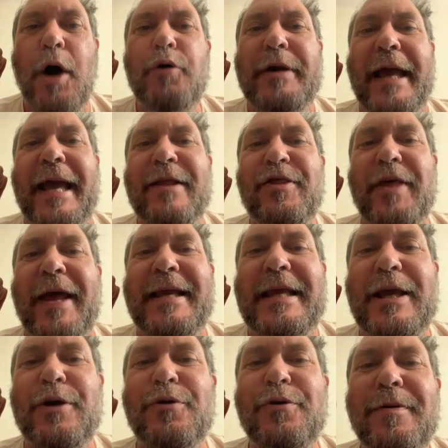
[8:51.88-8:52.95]
Okay,
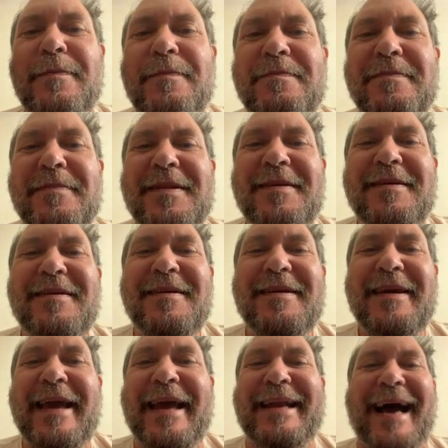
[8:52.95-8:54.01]
thank you.
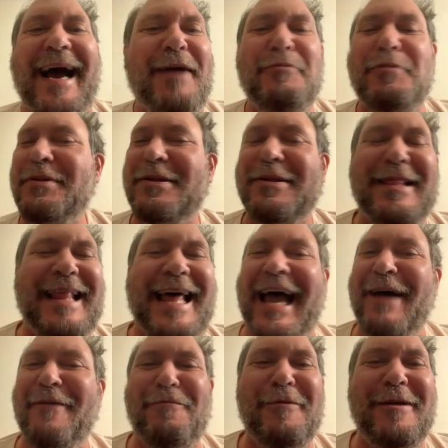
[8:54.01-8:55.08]
And I was
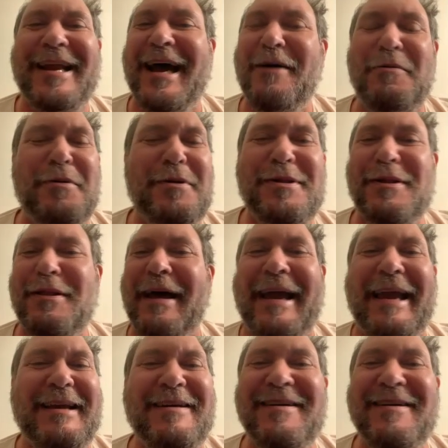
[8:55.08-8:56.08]
laughing. I was like,